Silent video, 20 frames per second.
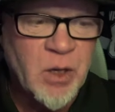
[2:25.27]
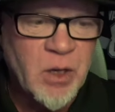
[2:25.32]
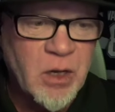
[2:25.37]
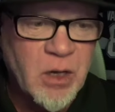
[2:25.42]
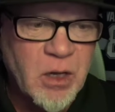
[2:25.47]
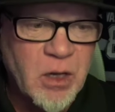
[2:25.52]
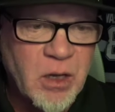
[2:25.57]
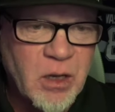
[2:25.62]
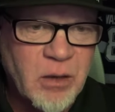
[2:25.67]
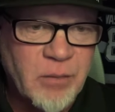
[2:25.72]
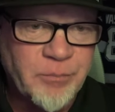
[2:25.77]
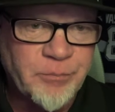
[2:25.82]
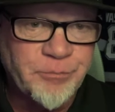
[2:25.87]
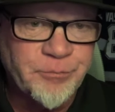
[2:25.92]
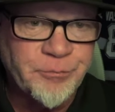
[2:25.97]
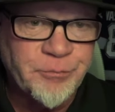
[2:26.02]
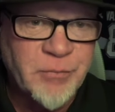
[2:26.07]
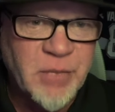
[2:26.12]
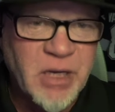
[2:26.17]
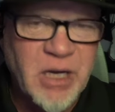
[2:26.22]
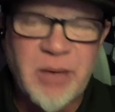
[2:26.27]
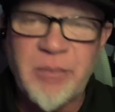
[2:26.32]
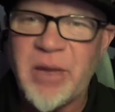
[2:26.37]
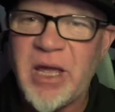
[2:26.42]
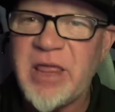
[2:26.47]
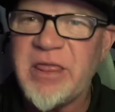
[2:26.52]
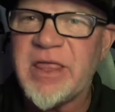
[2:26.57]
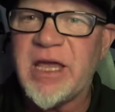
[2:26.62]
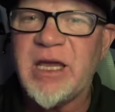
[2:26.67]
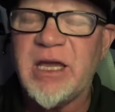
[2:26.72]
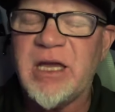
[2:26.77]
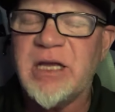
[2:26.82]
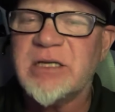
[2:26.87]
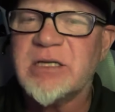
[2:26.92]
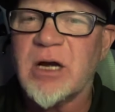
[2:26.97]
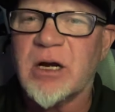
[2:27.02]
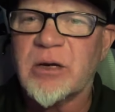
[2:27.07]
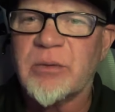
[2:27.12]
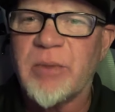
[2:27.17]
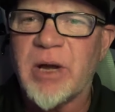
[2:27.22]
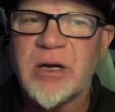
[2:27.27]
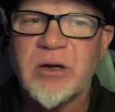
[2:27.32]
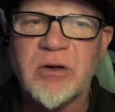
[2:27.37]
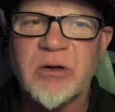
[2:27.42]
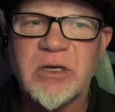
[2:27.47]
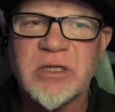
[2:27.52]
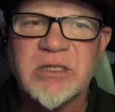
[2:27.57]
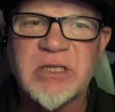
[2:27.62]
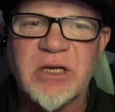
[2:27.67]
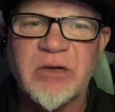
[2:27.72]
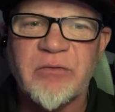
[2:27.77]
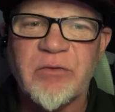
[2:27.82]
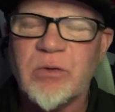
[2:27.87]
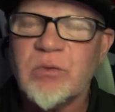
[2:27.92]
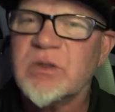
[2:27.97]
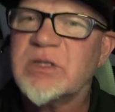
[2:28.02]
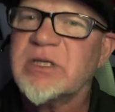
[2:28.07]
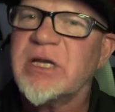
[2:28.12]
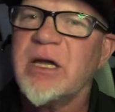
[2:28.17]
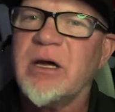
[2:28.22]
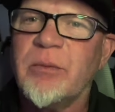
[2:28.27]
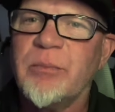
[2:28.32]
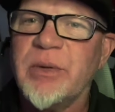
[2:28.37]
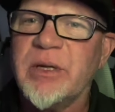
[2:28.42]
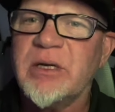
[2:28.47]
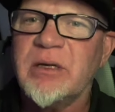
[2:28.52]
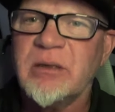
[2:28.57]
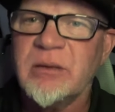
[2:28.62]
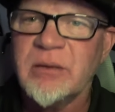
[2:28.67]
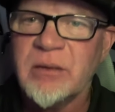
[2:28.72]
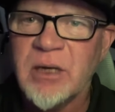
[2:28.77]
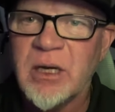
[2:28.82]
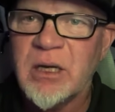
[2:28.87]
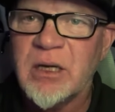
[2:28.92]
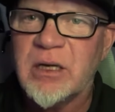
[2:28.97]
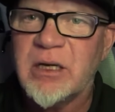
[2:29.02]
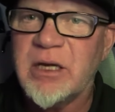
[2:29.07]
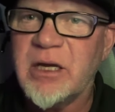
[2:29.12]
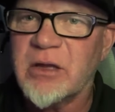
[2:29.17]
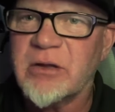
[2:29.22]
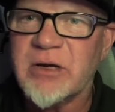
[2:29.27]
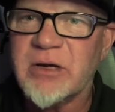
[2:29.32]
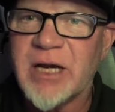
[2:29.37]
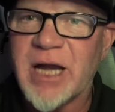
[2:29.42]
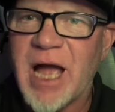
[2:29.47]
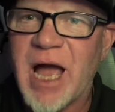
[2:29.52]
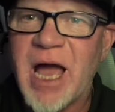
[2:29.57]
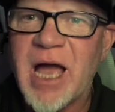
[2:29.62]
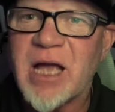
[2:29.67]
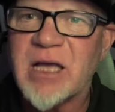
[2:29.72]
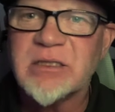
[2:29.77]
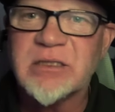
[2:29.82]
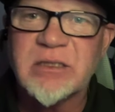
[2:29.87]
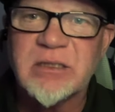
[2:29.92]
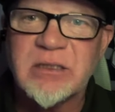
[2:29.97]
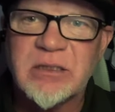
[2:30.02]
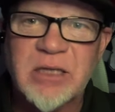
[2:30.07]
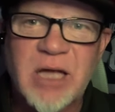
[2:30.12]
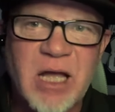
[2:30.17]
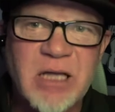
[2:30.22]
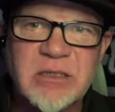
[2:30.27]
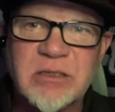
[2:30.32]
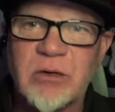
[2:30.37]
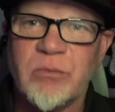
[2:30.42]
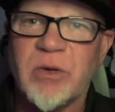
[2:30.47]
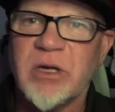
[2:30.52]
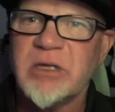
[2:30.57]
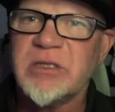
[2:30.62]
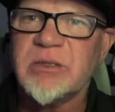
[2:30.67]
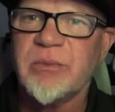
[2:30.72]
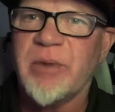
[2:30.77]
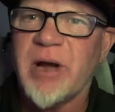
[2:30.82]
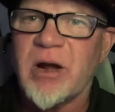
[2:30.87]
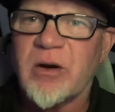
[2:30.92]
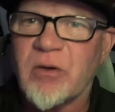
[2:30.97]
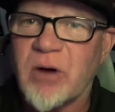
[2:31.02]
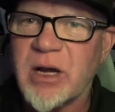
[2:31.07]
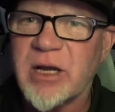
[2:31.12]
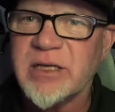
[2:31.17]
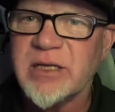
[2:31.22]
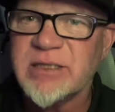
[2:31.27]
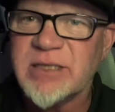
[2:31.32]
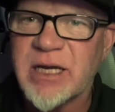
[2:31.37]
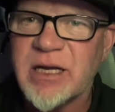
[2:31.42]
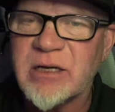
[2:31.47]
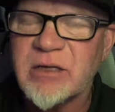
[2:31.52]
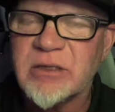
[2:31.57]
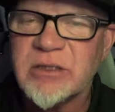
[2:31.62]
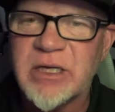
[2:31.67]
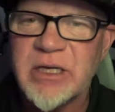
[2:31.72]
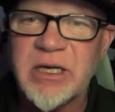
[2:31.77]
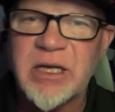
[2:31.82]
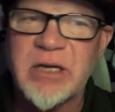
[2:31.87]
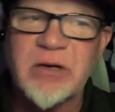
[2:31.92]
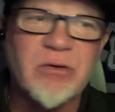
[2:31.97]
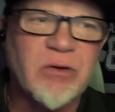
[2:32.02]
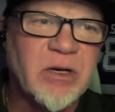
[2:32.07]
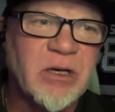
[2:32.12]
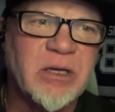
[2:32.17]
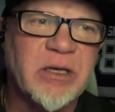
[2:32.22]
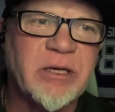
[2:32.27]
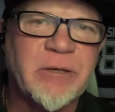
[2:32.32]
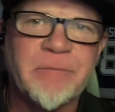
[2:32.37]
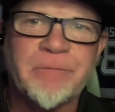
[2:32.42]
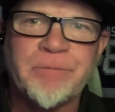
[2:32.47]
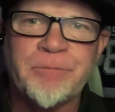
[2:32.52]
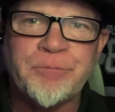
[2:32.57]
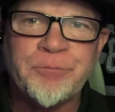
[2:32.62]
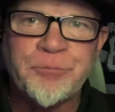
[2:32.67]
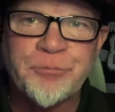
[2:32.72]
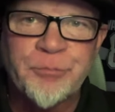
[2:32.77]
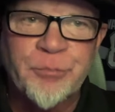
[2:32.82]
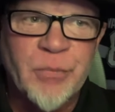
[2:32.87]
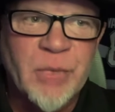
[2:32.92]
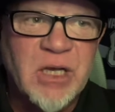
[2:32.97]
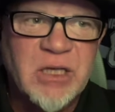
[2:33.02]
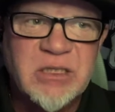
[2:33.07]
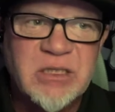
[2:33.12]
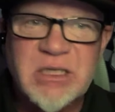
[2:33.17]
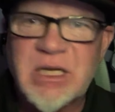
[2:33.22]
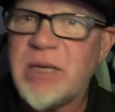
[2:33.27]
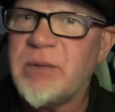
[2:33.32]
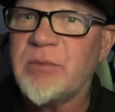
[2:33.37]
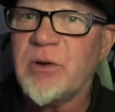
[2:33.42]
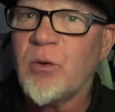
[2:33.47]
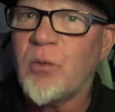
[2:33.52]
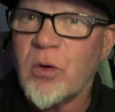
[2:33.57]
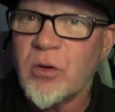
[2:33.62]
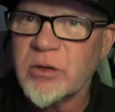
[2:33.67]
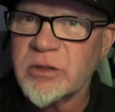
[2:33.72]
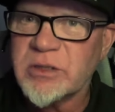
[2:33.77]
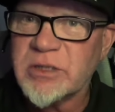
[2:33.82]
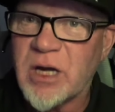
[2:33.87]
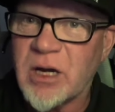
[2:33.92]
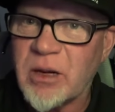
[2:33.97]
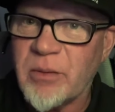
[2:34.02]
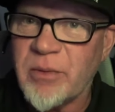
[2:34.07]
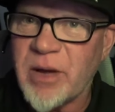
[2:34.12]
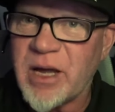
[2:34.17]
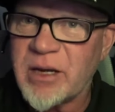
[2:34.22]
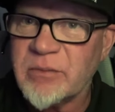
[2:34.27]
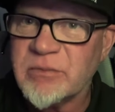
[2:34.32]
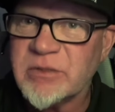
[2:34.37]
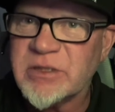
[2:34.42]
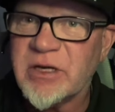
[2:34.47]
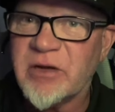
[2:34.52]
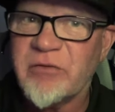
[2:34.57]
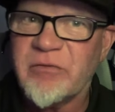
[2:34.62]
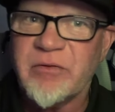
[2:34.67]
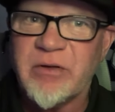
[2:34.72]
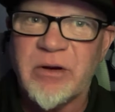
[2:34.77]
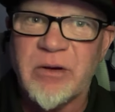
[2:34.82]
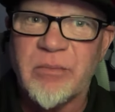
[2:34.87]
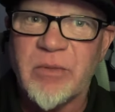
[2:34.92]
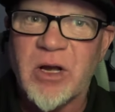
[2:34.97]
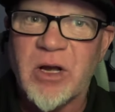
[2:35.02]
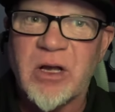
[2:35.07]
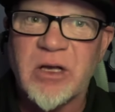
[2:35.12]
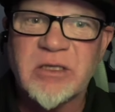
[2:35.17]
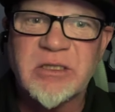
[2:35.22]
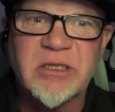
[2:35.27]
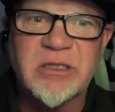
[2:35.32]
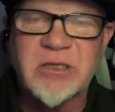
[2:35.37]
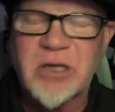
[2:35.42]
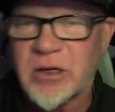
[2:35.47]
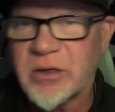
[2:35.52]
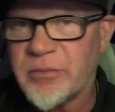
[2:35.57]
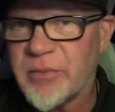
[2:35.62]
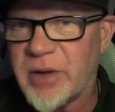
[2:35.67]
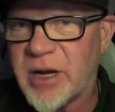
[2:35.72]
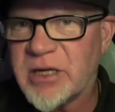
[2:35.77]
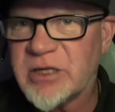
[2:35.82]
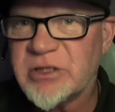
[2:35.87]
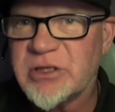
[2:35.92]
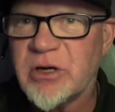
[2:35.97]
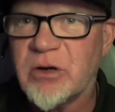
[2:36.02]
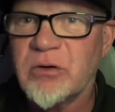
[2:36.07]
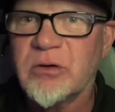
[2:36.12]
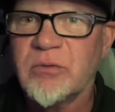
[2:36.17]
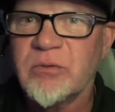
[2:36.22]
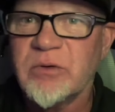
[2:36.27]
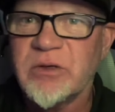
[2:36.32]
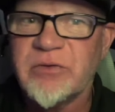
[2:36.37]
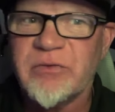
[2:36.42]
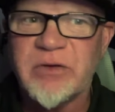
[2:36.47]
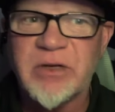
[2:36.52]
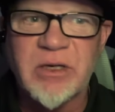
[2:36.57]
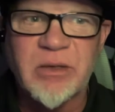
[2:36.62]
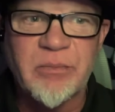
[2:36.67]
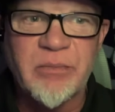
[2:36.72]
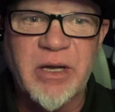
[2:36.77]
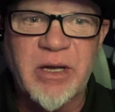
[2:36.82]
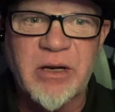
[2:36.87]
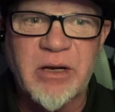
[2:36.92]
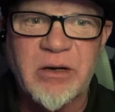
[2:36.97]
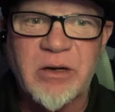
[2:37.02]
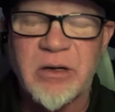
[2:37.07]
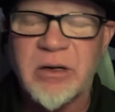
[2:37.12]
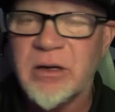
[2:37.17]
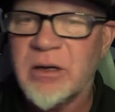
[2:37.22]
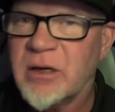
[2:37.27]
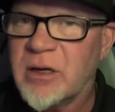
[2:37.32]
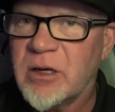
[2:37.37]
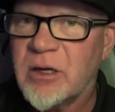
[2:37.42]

Um, and the main thing he talked about during his interview was helping the other guys, not so much about Rocket Sanders. He didn't really seem to want to talk about himself very much. He talked about his shoulder was feeling better.